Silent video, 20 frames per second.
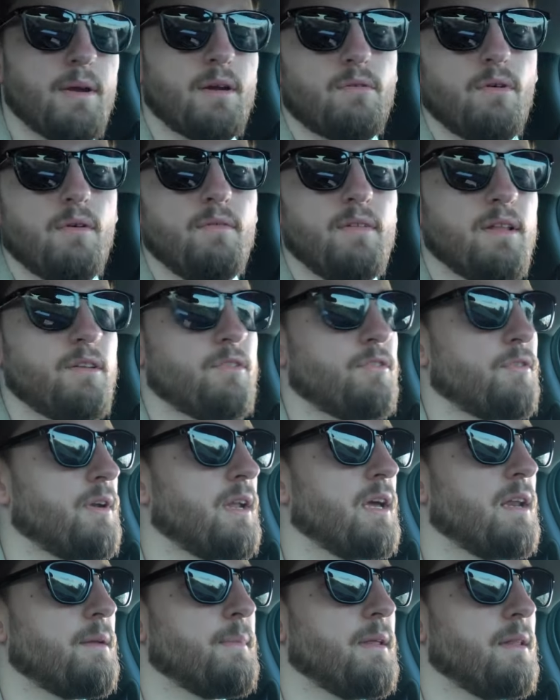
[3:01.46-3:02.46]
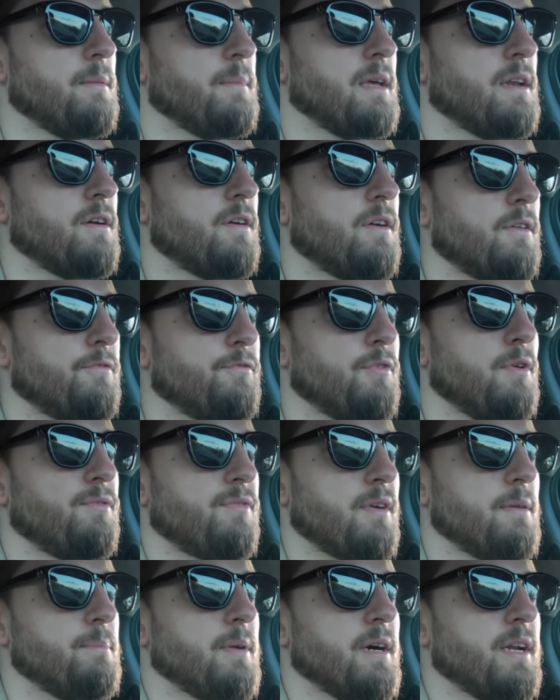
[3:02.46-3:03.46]
be equivalent to an 80 millimeter on a full
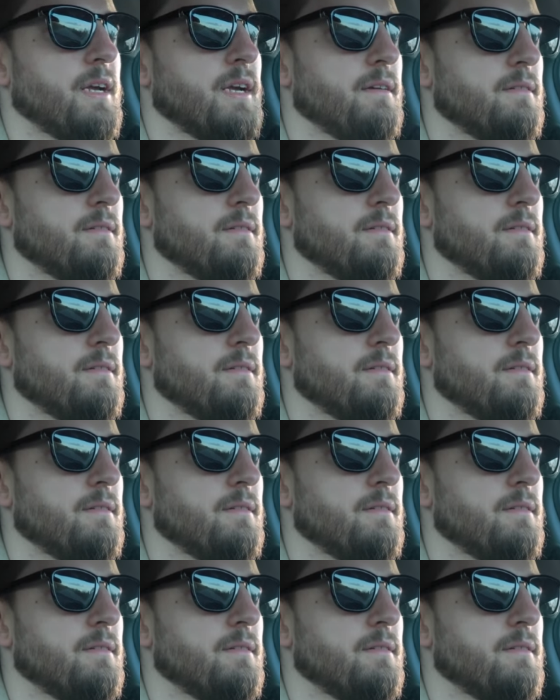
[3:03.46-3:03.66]
frame body.